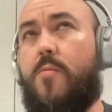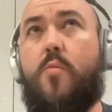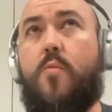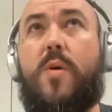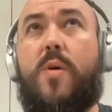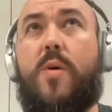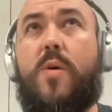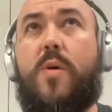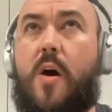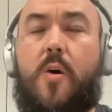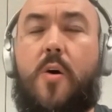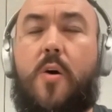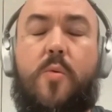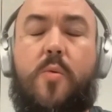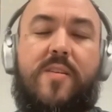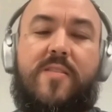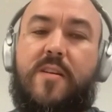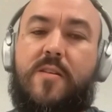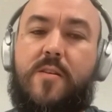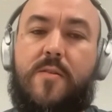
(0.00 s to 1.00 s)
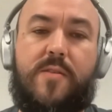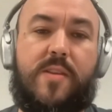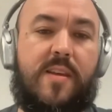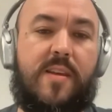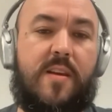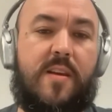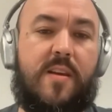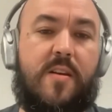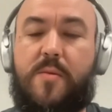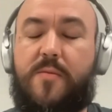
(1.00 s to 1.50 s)
what I've always done over the
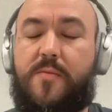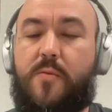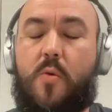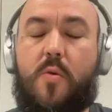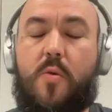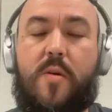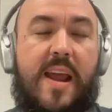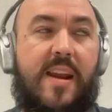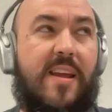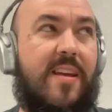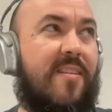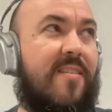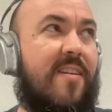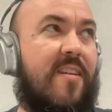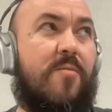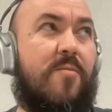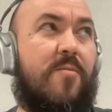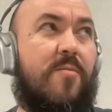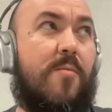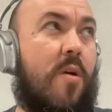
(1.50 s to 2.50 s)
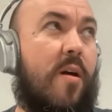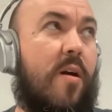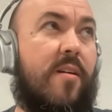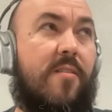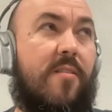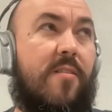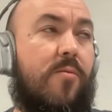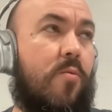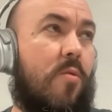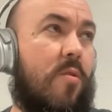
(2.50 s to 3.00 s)
years before any assessment
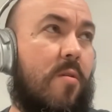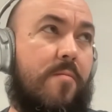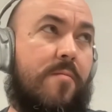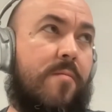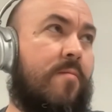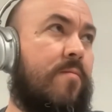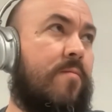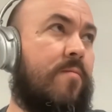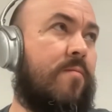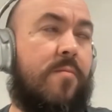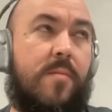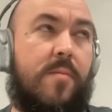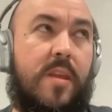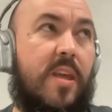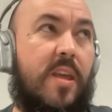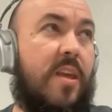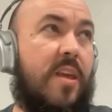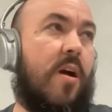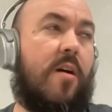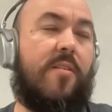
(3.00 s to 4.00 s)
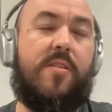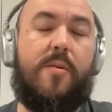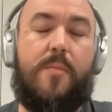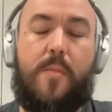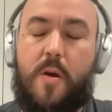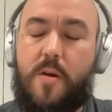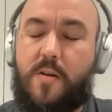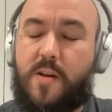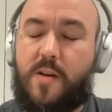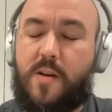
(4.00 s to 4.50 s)
products were even on the
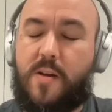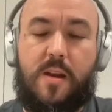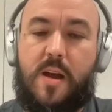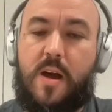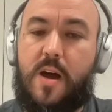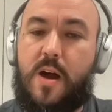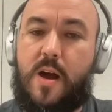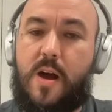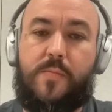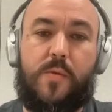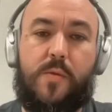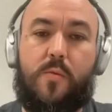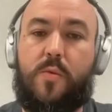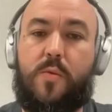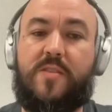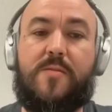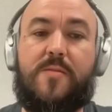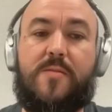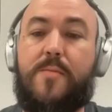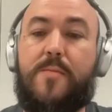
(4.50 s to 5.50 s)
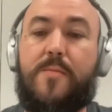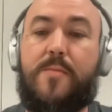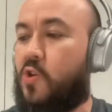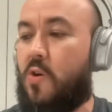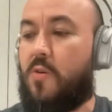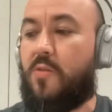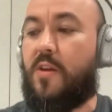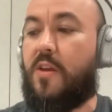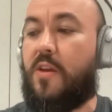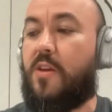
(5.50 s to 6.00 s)
market was make
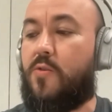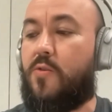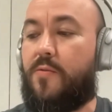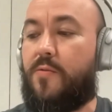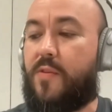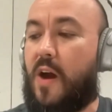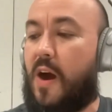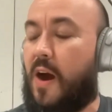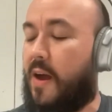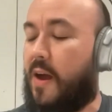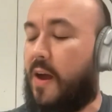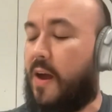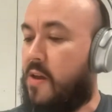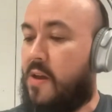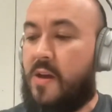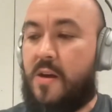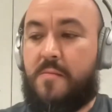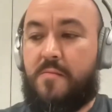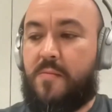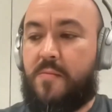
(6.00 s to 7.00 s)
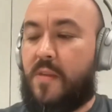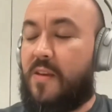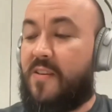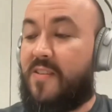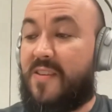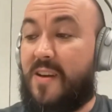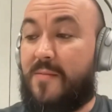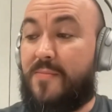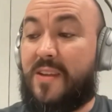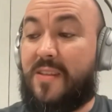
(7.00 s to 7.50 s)
sure that you've got
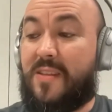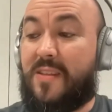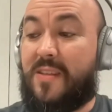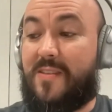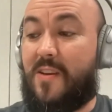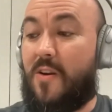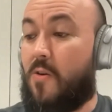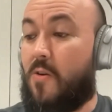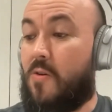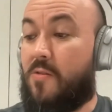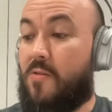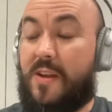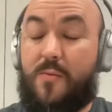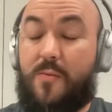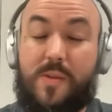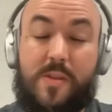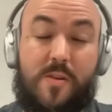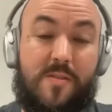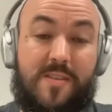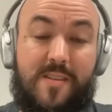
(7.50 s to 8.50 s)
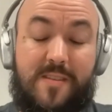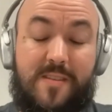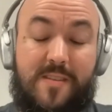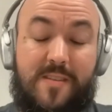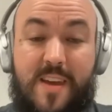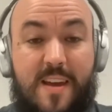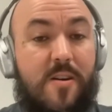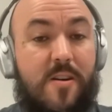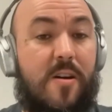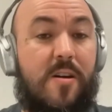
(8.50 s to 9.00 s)
something that's early, whether it's a
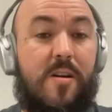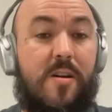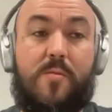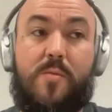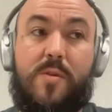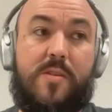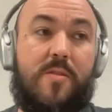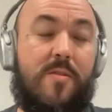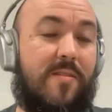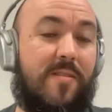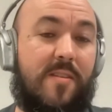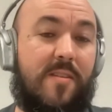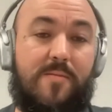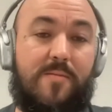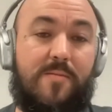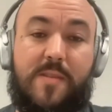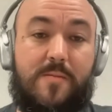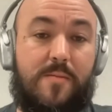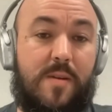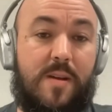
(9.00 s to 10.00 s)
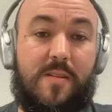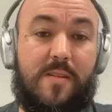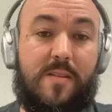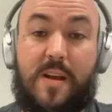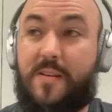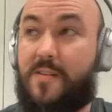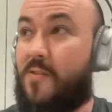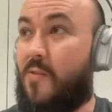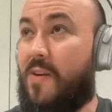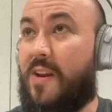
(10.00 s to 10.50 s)
take home, whether it's
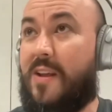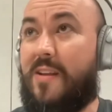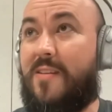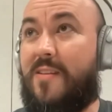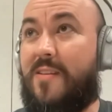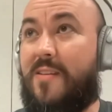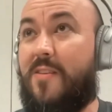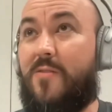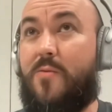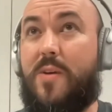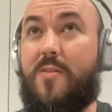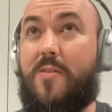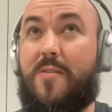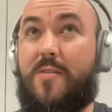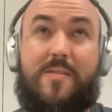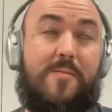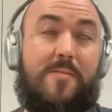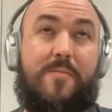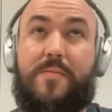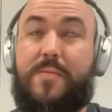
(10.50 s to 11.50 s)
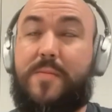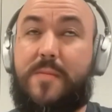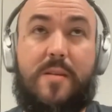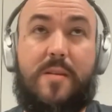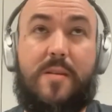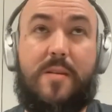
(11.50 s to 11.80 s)
a screening test, whether it's